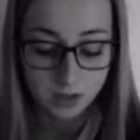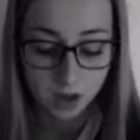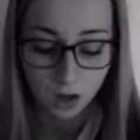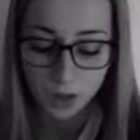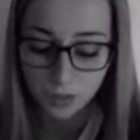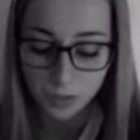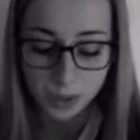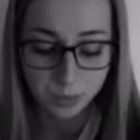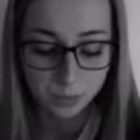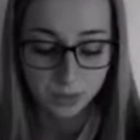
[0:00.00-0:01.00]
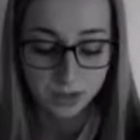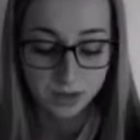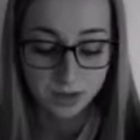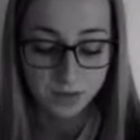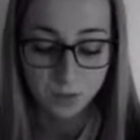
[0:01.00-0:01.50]
A lot of people believe
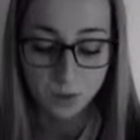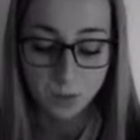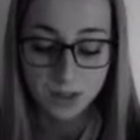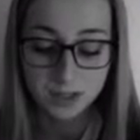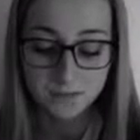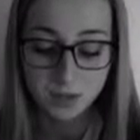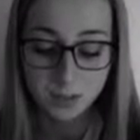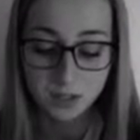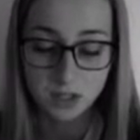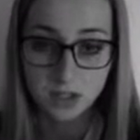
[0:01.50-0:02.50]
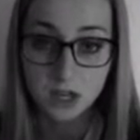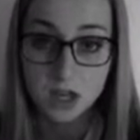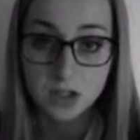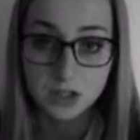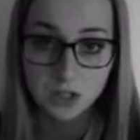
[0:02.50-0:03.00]
that if a woman is a feminist,
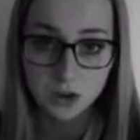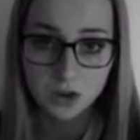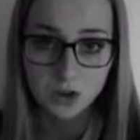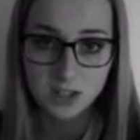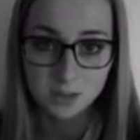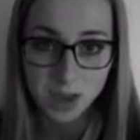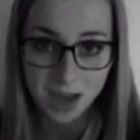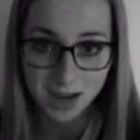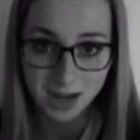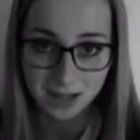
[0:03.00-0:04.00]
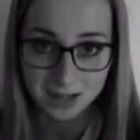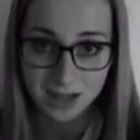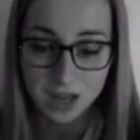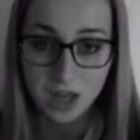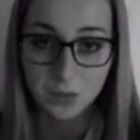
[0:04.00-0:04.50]
she encourages man-hate
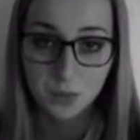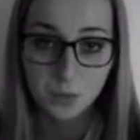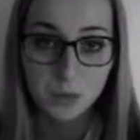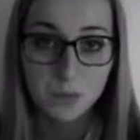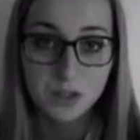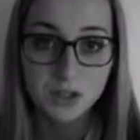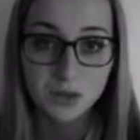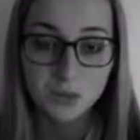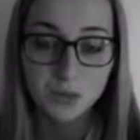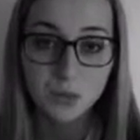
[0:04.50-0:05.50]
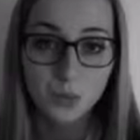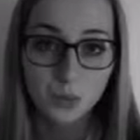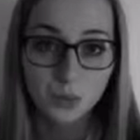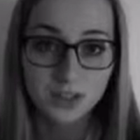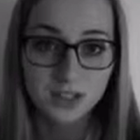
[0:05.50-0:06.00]
and wants women to rule the
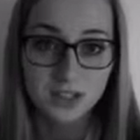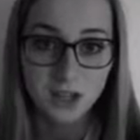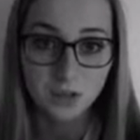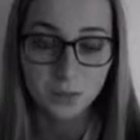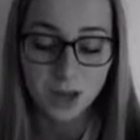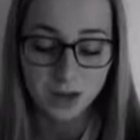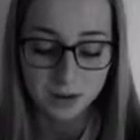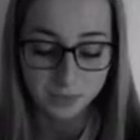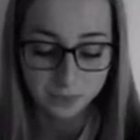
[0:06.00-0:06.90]
world instead of men.